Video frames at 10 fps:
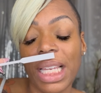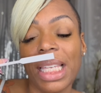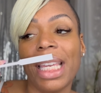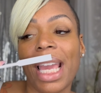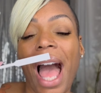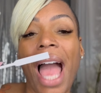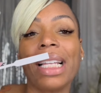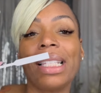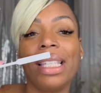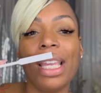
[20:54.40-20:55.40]
Yeah, I
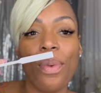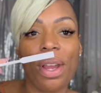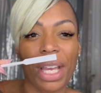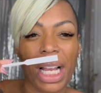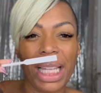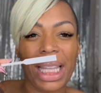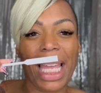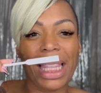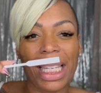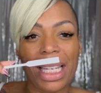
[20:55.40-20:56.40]
could see where the
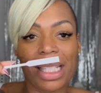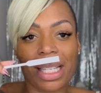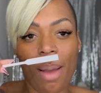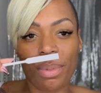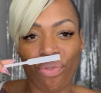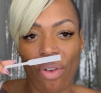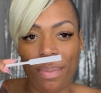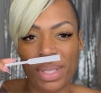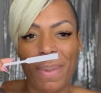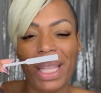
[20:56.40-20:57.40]
cleanliness comes
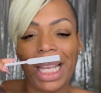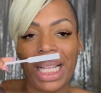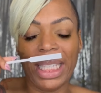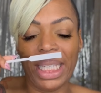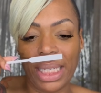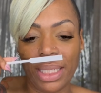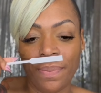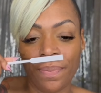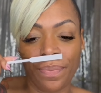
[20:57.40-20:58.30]
from, smelling clean.